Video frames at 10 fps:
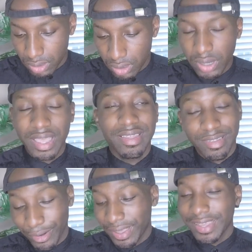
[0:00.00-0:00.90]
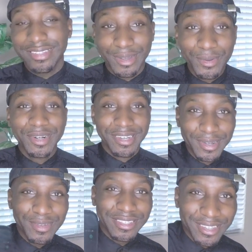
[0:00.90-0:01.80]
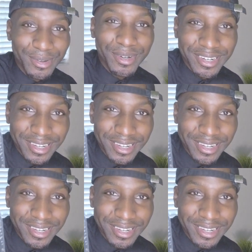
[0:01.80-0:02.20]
Okay, it's going up. It's going